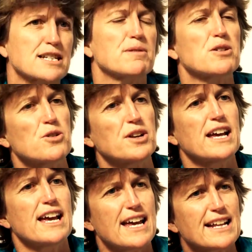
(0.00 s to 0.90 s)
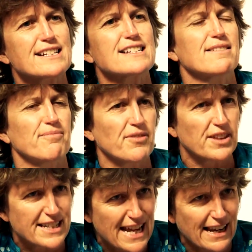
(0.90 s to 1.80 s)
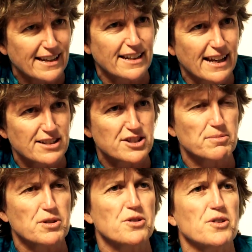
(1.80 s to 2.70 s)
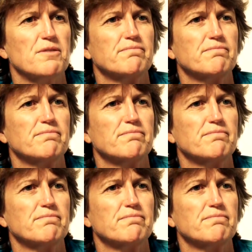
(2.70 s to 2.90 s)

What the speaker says: be good, hence the talent has to be good.